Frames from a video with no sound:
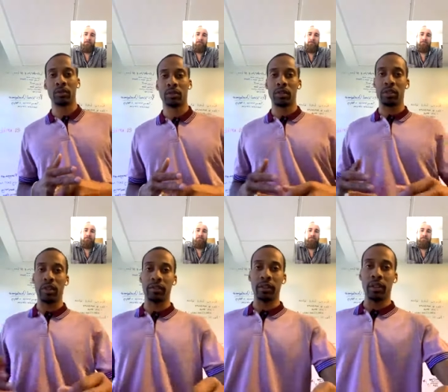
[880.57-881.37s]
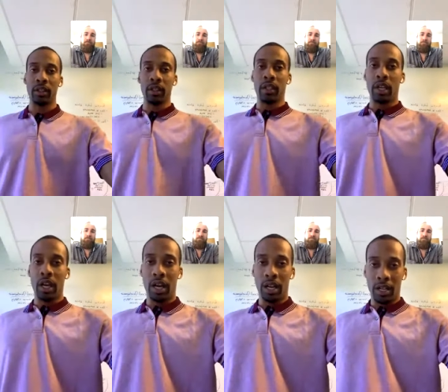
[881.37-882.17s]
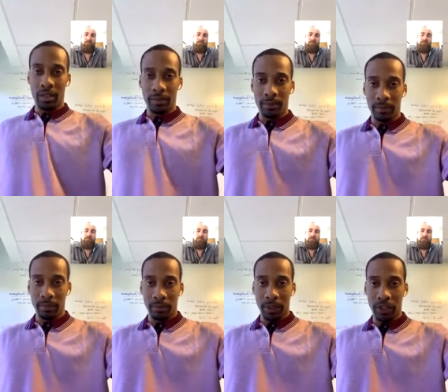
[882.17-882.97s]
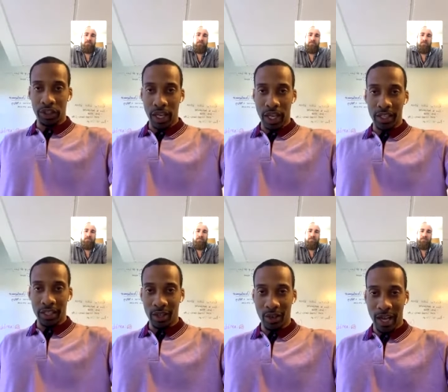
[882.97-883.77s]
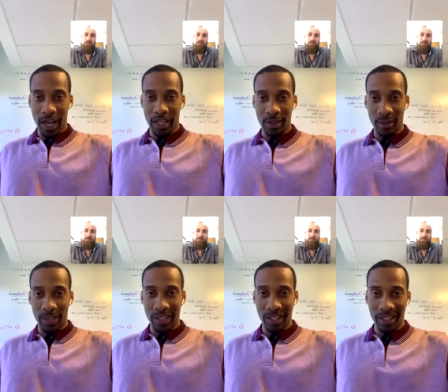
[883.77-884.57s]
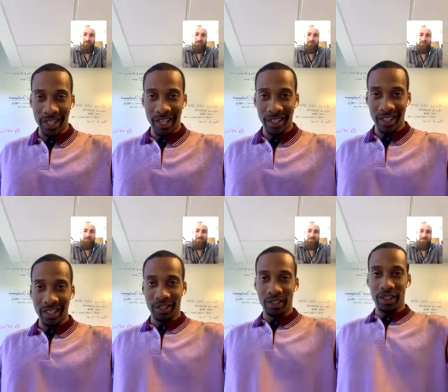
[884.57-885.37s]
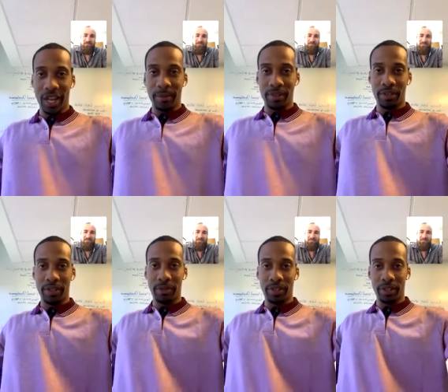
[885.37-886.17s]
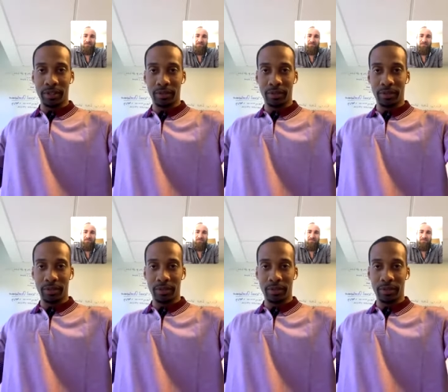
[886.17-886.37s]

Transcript: good stuff um, mr john doe asks what exactly is your job description